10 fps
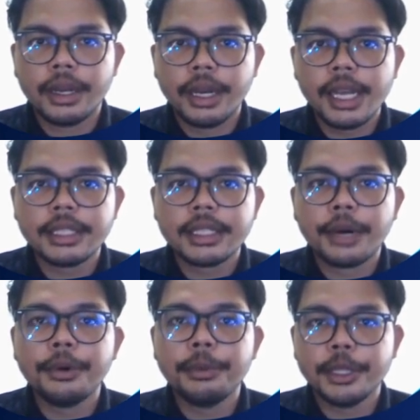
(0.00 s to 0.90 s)
Next, I
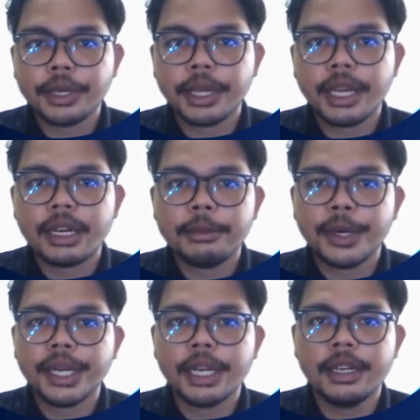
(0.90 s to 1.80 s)
will be talking
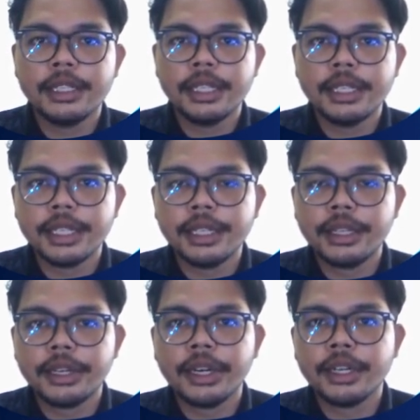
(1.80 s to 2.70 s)
about the decision
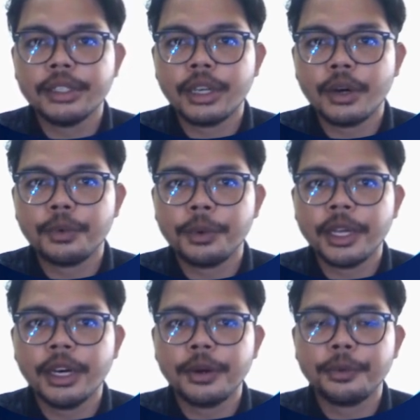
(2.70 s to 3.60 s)
tree result we
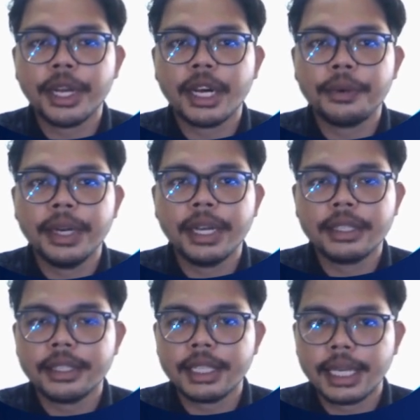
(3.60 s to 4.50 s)
got with our
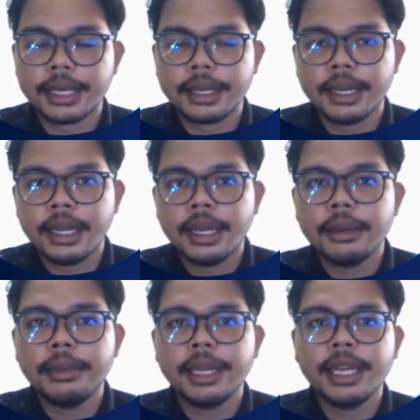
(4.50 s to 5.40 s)
dataset.
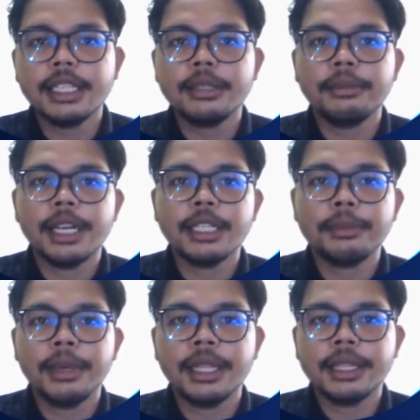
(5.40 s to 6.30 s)
Begins by
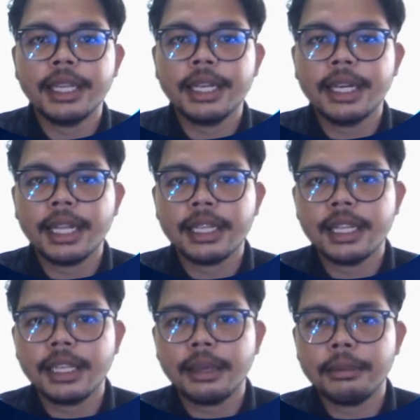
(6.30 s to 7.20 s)
splitting the
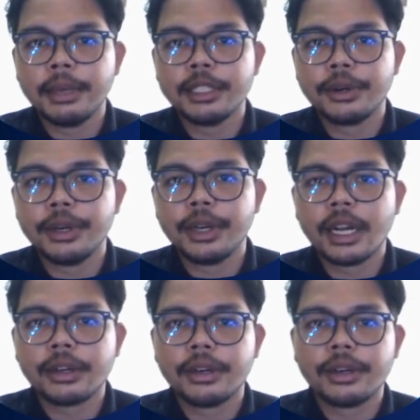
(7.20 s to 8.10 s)
dataset based on
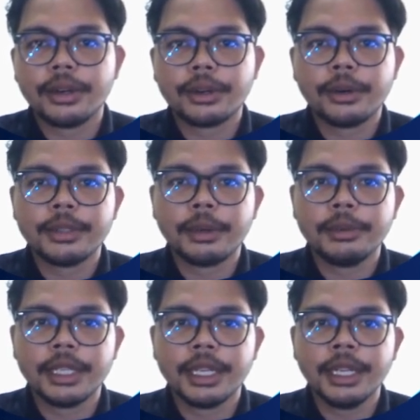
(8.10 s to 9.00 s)
alcohol
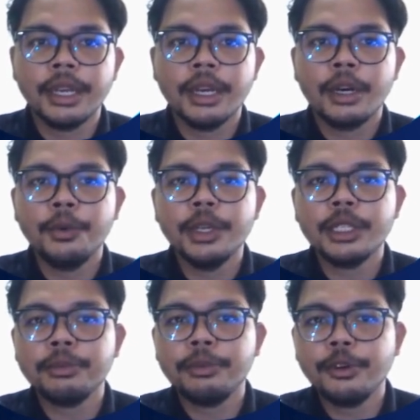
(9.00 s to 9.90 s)
consumption, which
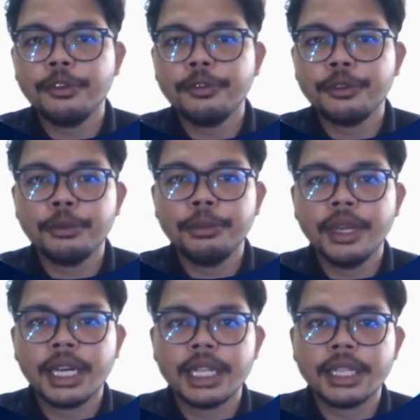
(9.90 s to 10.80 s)
proved to be
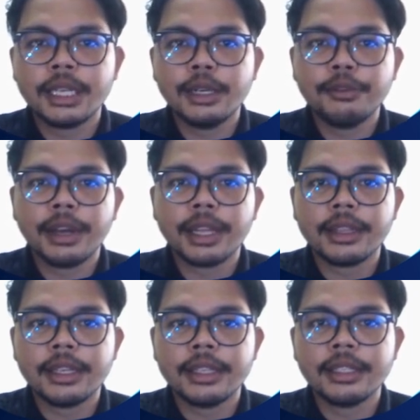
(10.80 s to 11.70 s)
critical
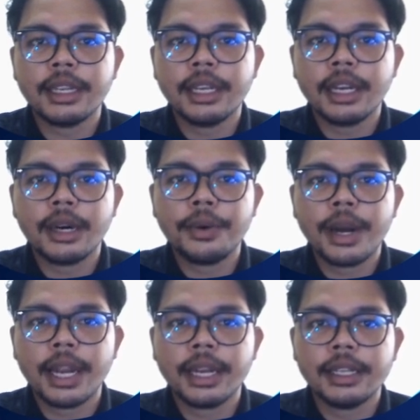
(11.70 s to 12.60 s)
factors in our
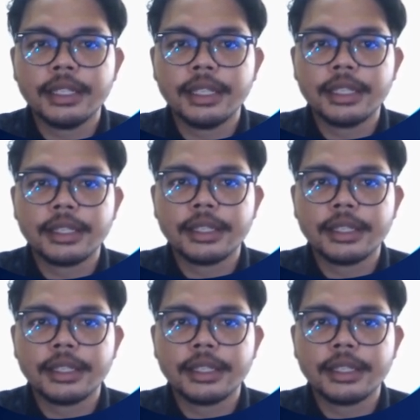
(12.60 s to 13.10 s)
analysis.